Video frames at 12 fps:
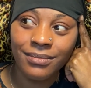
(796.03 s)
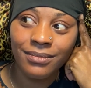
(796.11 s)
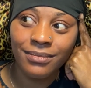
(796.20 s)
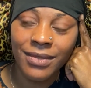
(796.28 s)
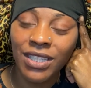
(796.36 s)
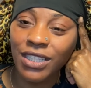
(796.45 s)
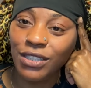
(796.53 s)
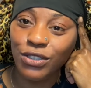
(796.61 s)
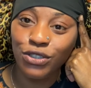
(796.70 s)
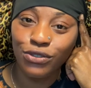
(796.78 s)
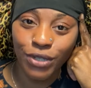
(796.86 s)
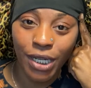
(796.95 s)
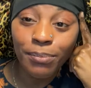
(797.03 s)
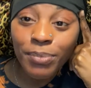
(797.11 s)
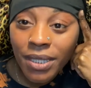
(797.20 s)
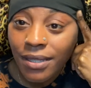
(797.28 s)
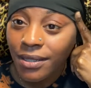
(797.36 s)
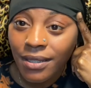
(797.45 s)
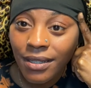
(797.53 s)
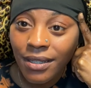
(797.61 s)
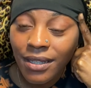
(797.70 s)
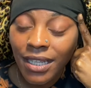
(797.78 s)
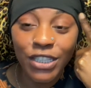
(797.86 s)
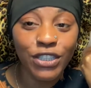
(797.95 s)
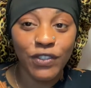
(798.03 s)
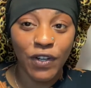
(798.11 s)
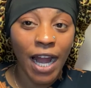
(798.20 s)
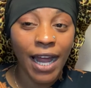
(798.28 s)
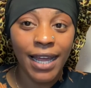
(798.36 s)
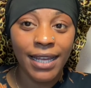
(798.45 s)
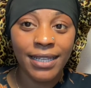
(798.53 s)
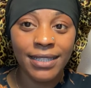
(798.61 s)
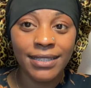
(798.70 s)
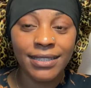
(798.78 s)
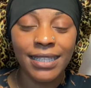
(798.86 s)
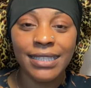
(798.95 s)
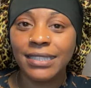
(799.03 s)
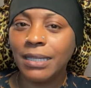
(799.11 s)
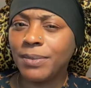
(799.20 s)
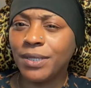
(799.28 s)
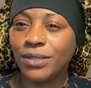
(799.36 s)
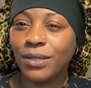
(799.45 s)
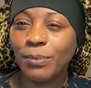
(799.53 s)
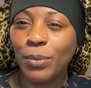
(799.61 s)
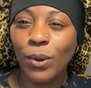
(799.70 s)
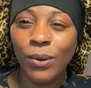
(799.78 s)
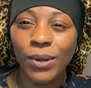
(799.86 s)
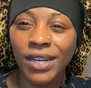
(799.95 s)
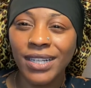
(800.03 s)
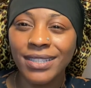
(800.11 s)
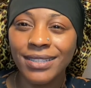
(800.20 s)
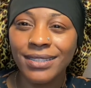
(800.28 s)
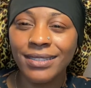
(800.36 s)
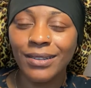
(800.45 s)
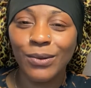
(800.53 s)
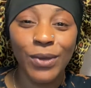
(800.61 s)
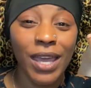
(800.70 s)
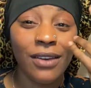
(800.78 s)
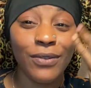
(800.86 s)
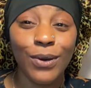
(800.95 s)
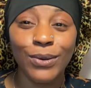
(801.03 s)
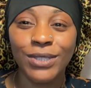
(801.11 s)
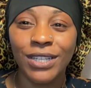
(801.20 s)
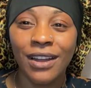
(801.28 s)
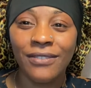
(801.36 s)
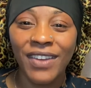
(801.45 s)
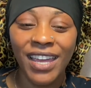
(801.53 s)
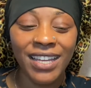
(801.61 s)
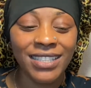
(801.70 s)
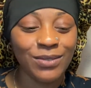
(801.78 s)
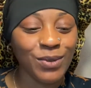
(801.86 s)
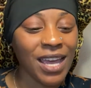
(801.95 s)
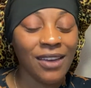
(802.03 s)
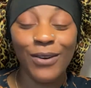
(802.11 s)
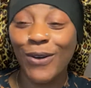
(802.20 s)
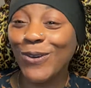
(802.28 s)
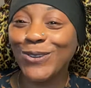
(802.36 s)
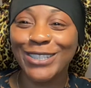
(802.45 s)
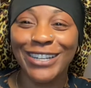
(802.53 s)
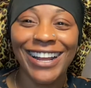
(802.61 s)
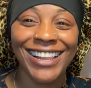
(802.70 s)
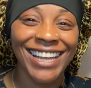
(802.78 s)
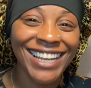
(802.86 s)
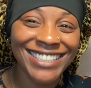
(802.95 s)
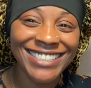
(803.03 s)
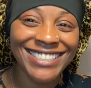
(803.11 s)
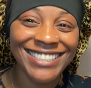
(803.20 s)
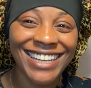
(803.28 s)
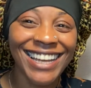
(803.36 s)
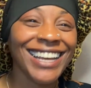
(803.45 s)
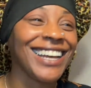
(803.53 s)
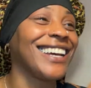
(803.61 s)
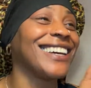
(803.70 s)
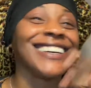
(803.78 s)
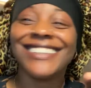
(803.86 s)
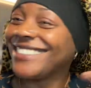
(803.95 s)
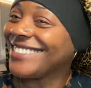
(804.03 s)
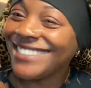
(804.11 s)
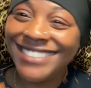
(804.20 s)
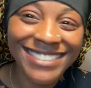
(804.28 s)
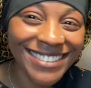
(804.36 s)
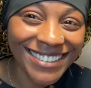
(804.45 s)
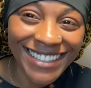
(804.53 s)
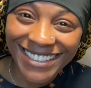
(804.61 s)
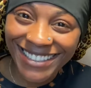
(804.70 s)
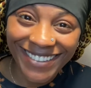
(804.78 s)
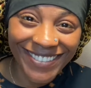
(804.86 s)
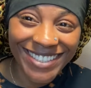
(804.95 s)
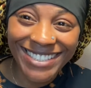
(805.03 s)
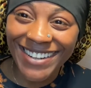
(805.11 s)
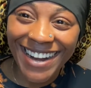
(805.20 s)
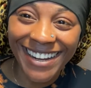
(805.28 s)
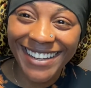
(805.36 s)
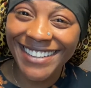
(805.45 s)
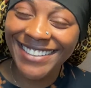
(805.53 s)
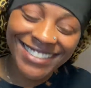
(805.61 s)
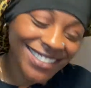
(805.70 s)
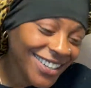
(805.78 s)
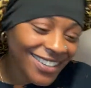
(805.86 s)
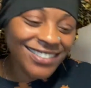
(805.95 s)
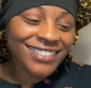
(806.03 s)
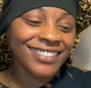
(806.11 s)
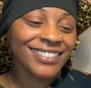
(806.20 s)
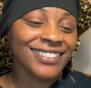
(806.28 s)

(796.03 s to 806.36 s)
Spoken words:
doesn't drip. It dries, it seeps into the pores. We have holes in our face, we have holes in our lace. Let's give it a try. So